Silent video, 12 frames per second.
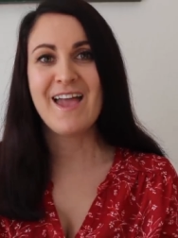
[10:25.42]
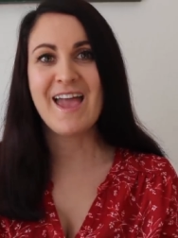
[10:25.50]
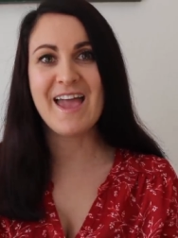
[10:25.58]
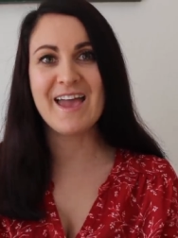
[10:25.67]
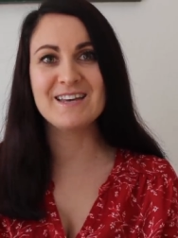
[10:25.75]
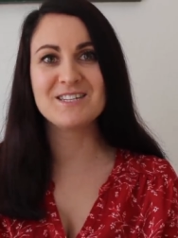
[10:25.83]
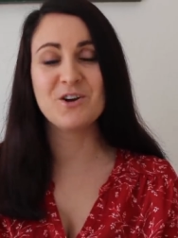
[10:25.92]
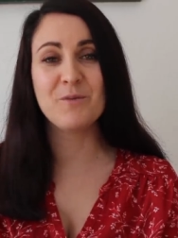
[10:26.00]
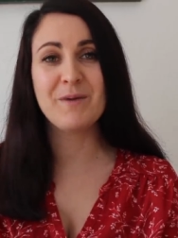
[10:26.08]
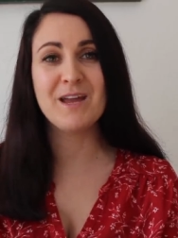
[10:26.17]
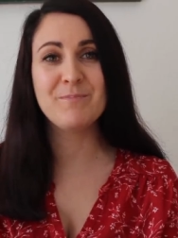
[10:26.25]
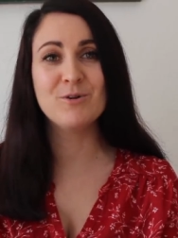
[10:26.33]
And you
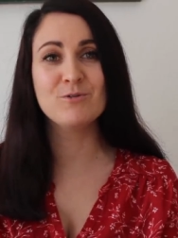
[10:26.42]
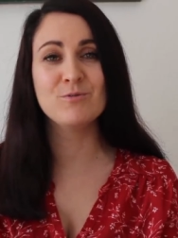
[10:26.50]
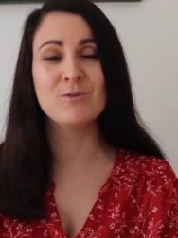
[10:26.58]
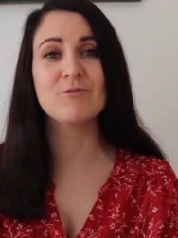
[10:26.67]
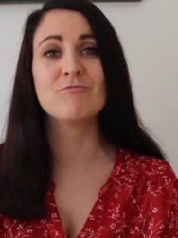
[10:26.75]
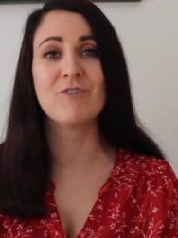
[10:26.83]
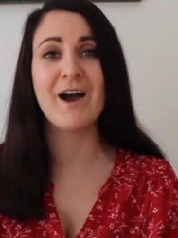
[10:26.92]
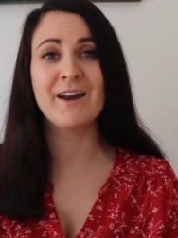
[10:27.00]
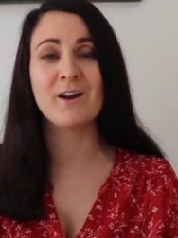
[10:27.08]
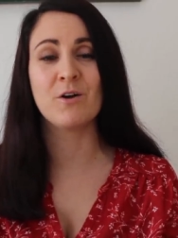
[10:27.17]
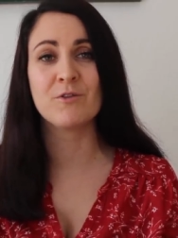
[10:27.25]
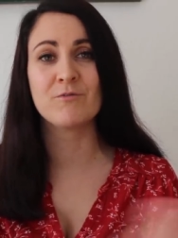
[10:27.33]
know, people
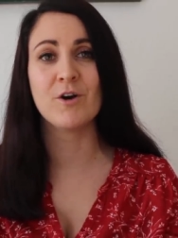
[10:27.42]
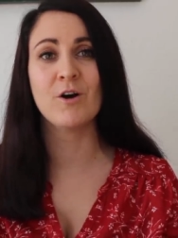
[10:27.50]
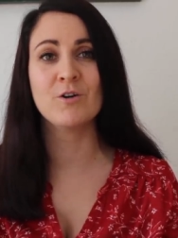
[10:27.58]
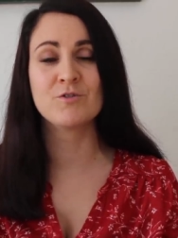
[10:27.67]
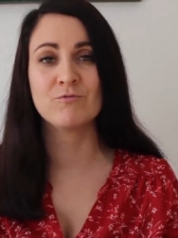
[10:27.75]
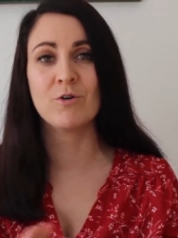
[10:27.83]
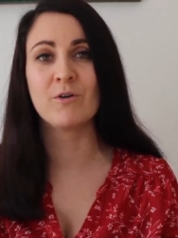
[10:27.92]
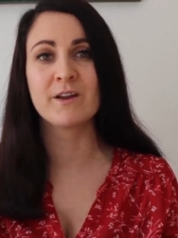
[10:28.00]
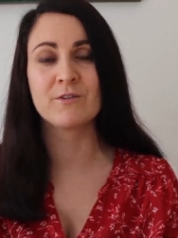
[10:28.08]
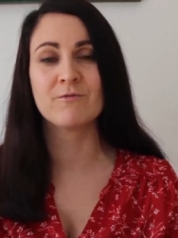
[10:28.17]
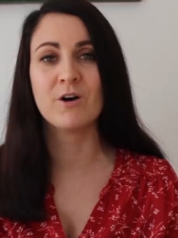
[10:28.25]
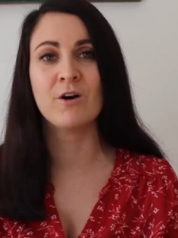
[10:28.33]
riding on the road,
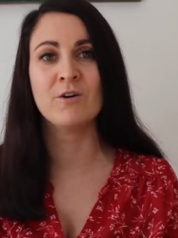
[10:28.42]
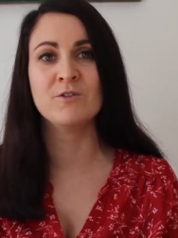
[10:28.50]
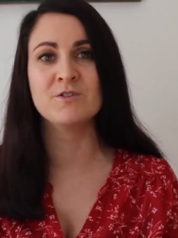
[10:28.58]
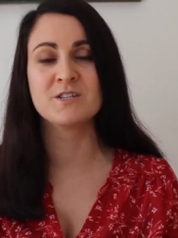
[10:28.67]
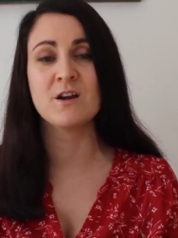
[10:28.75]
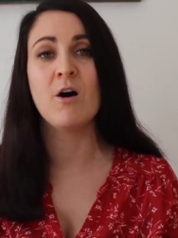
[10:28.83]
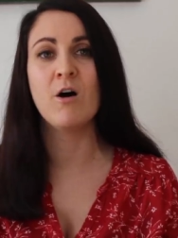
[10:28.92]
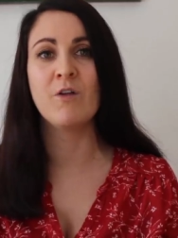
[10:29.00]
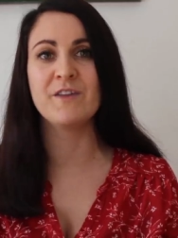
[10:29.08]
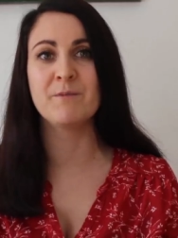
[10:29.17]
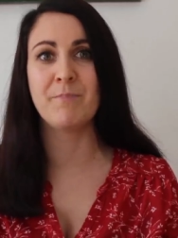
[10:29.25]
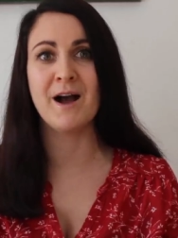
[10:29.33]
rolling the road
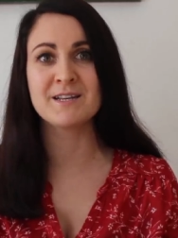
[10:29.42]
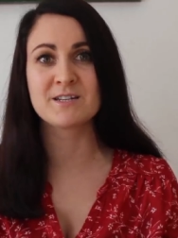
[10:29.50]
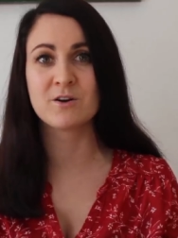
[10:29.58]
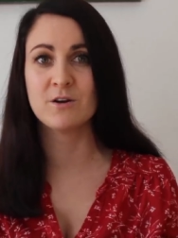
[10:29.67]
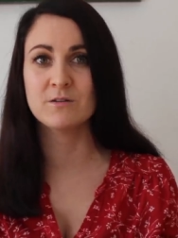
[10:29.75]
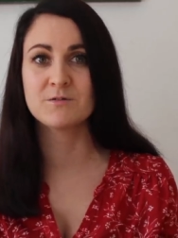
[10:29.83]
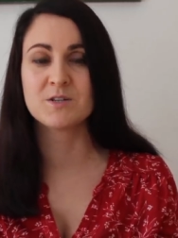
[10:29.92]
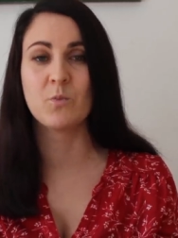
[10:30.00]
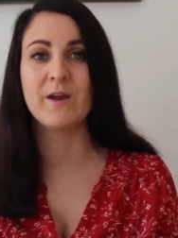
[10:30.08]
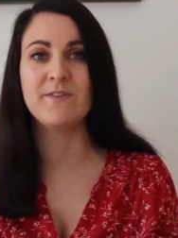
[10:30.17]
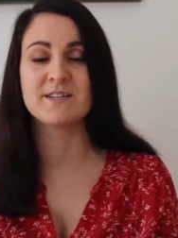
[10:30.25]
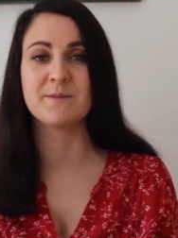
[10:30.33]
on their bicycles
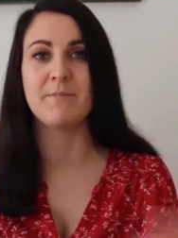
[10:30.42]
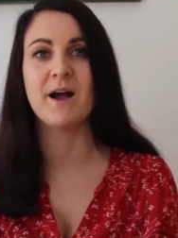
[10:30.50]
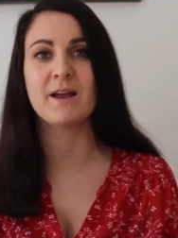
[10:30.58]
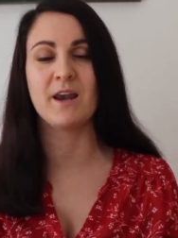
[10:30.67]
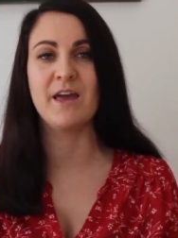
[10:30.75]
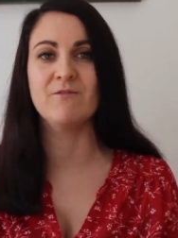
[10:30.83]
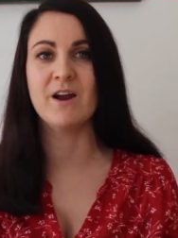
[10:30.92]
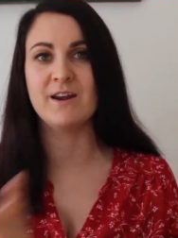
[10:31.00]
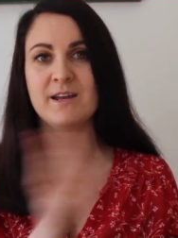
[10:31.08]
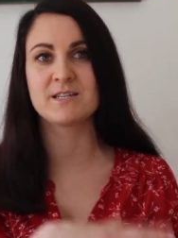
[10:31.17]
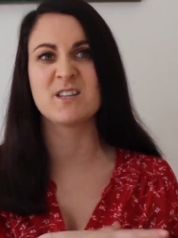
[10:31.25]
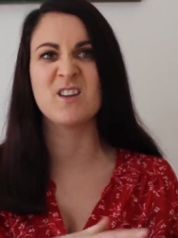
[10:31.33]
when there's a bike lane right
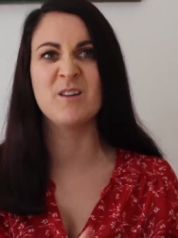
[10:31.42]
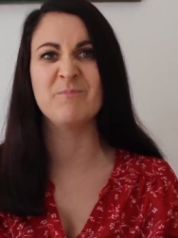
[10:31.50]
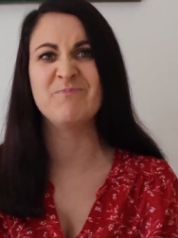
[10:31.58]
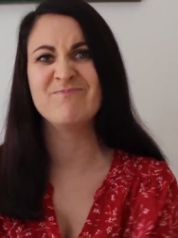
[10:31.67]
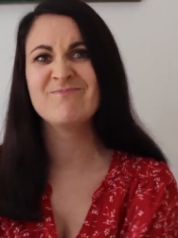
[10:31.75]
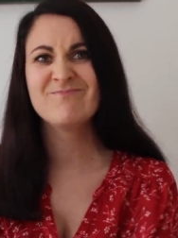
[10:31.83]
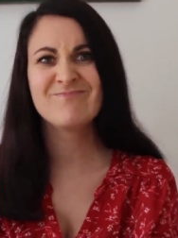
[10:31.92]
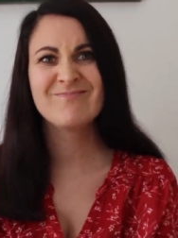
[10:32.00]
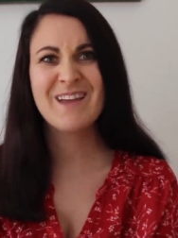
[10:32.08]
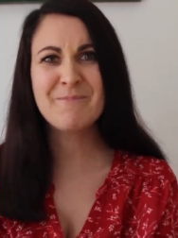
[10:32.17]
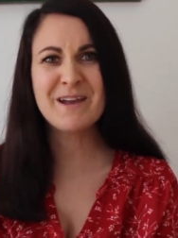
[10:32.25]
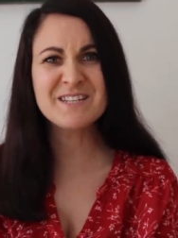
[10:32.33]
next to them,
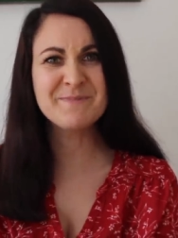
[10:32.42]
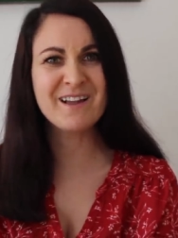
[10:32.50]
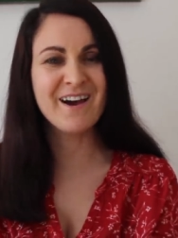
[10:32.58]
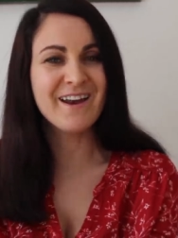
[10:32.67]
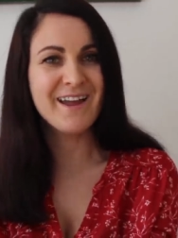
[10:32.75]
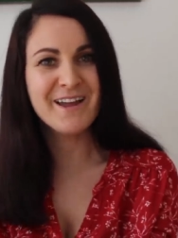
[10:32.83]
it makes me kind of